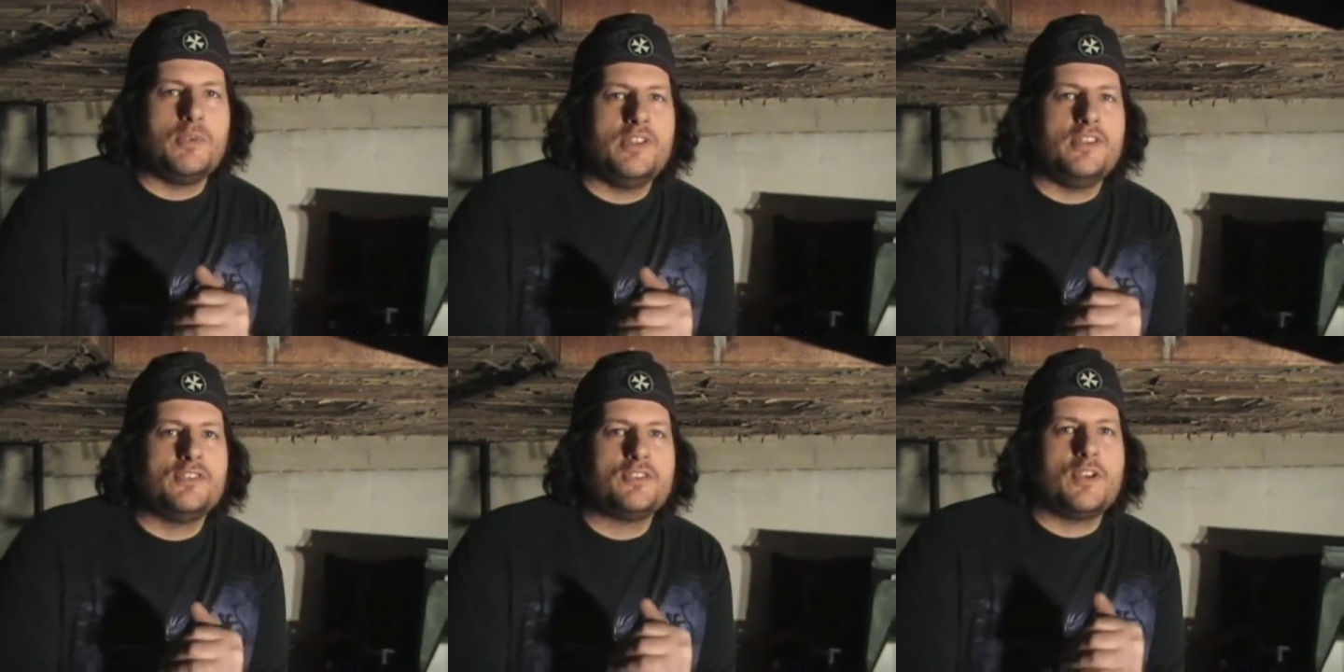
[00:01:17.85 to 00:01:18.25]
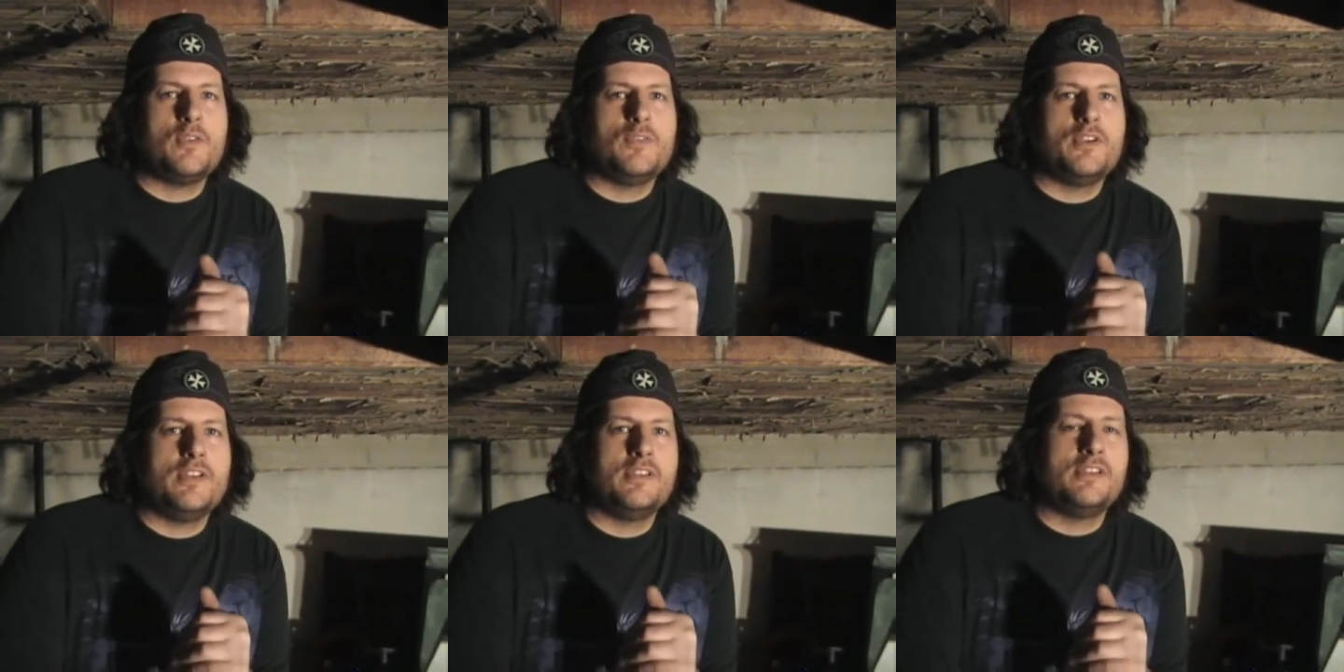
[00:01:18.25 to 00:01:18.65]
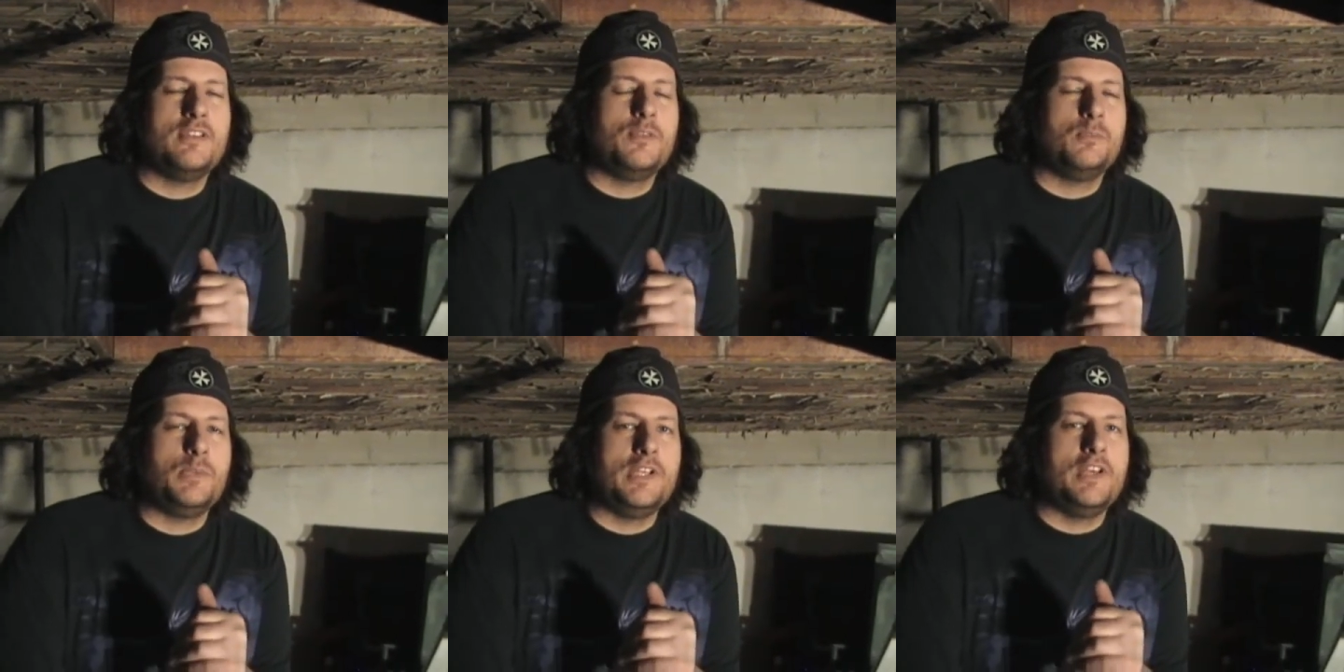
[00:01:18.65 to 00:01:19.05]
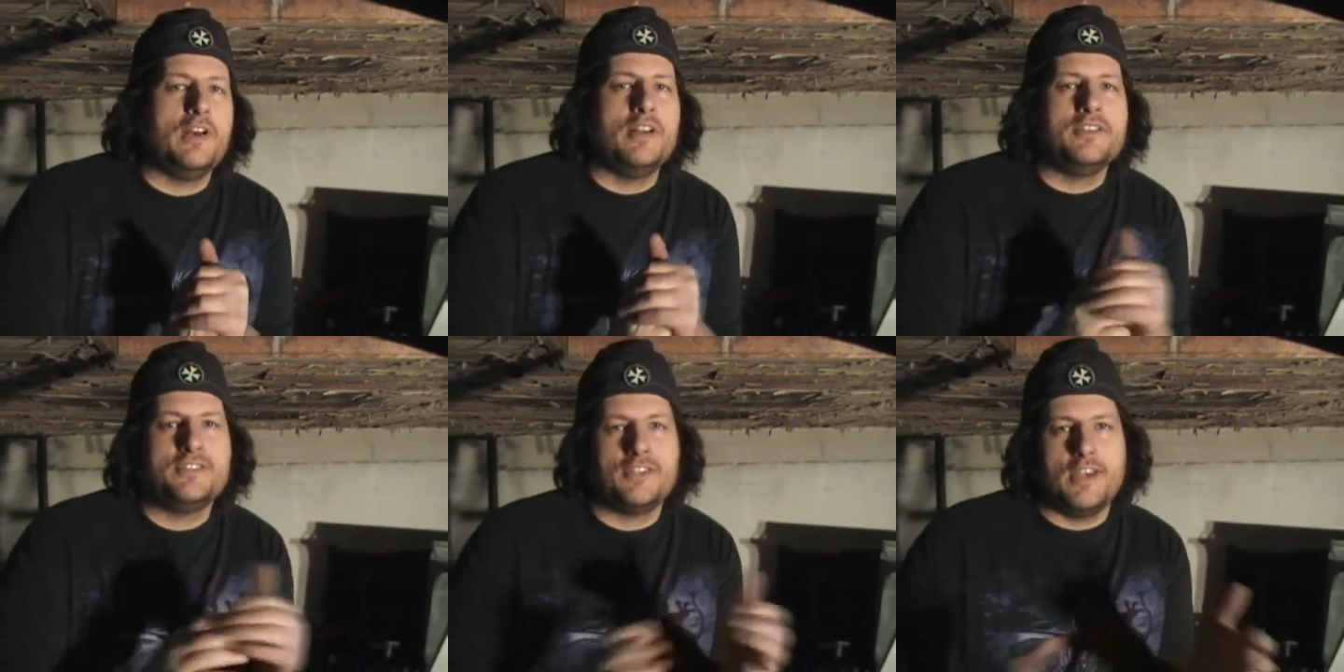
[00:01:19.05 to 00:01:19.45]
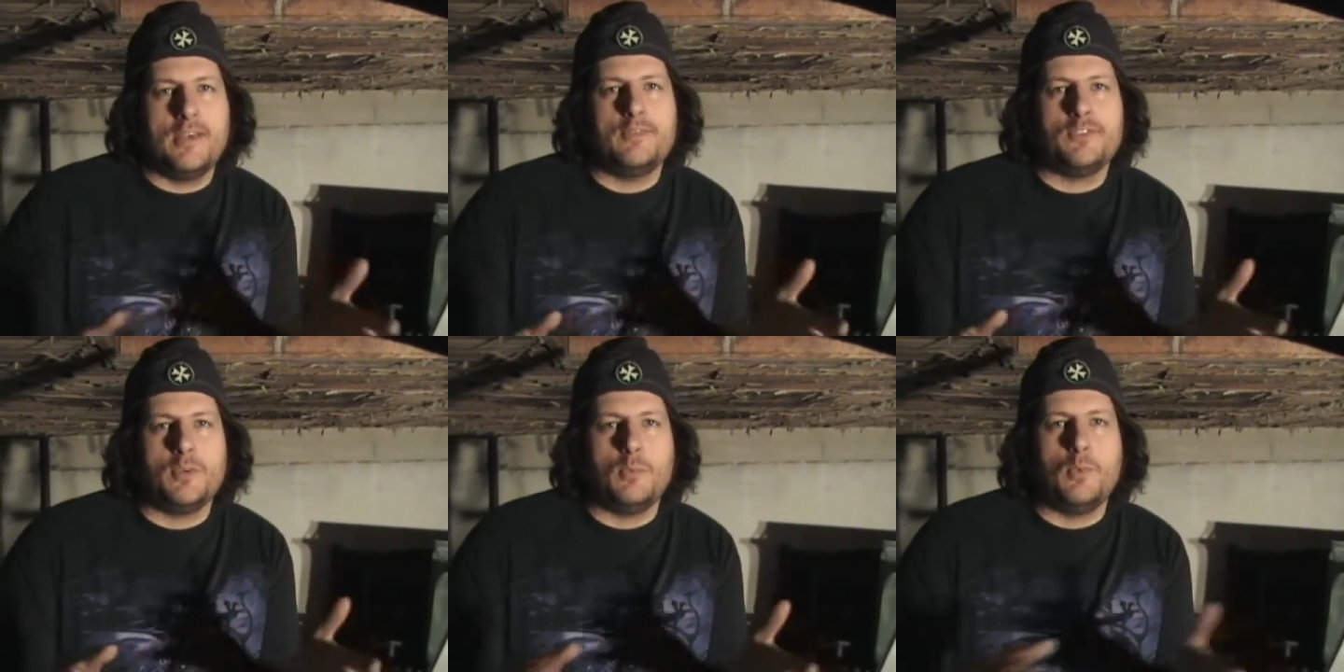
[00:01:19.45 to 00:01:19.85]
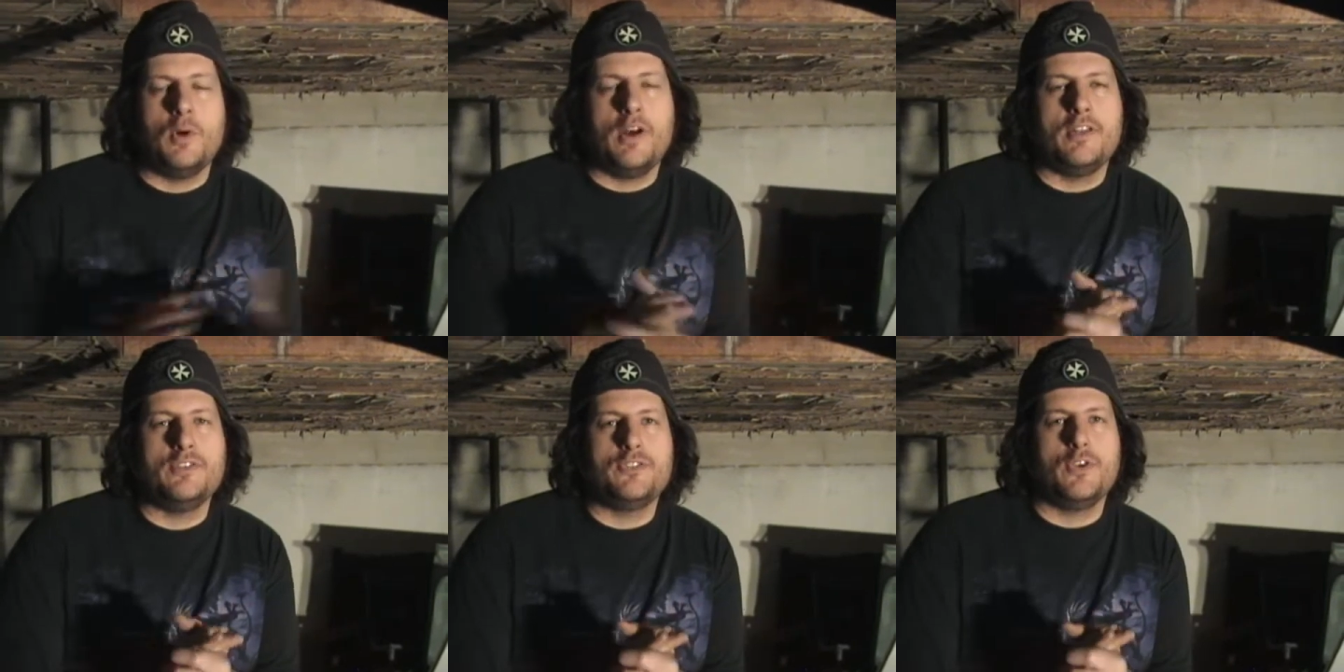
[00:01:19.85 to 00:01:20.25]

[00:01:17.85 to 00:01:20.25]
we discovered it to be unsafe somewhat.